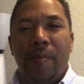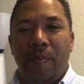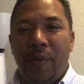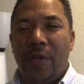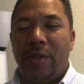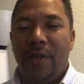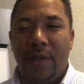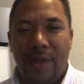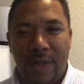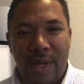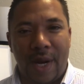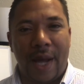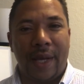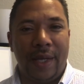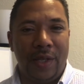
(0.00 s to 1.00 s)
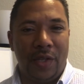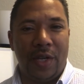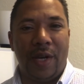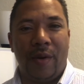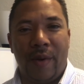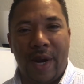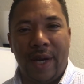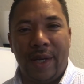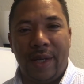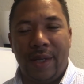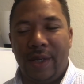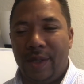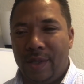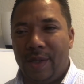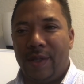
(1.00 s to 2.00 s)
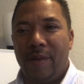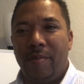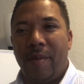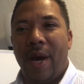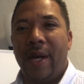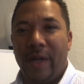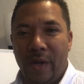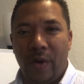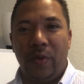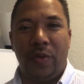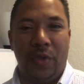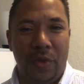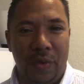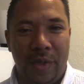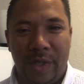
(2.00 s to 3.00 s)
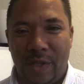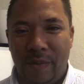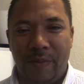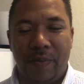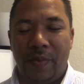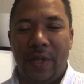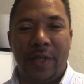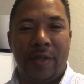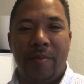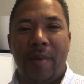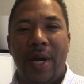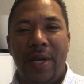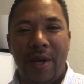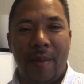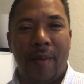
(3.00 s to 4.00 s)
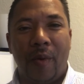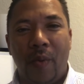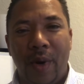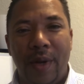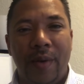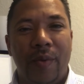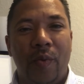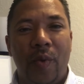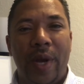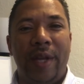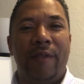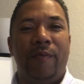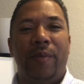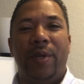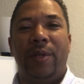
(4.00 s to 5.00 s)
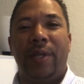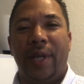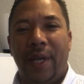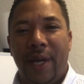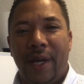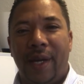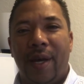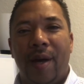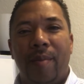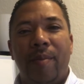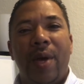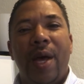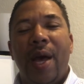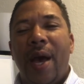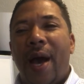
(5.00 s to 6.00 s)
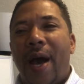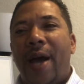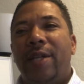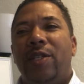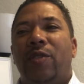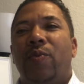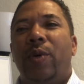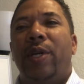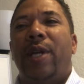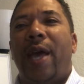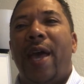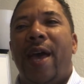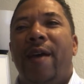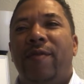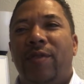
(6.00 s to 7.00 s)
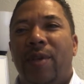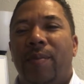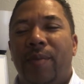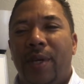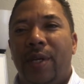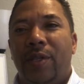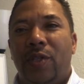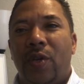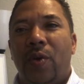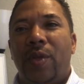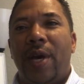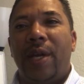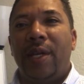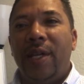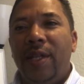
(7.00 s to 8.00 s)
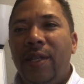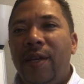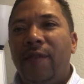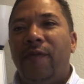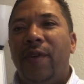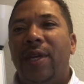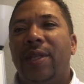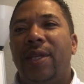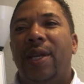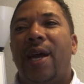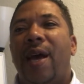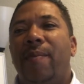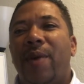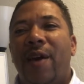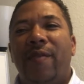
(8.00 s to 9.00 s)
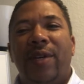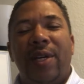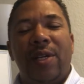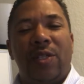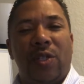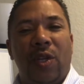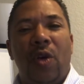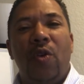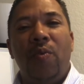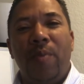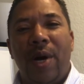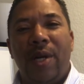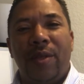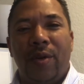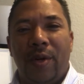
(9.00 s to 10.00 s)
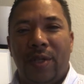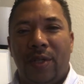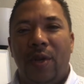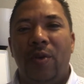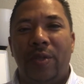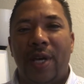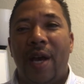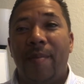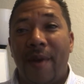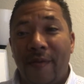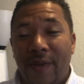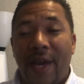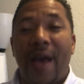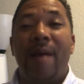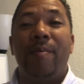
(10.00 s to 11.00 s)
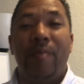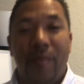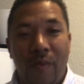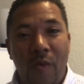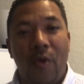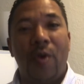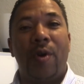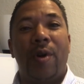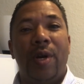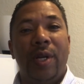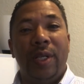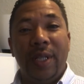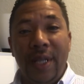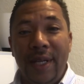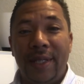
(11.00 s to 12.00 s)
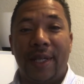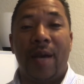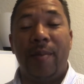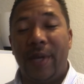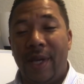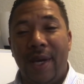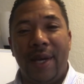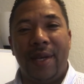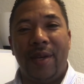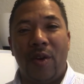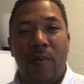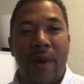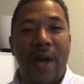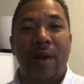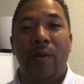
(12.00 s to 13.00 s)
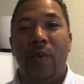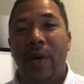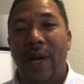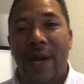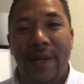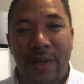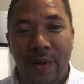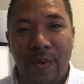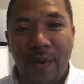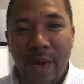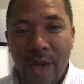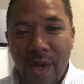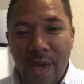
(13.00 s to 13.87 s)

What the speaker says: business that I can generate. This isn't my go-to. This isn't my number one way of building an income. I just wanted to have something so that in the event that I'm having a slow month or a slow time, I've got more leads coming in no matter what I do.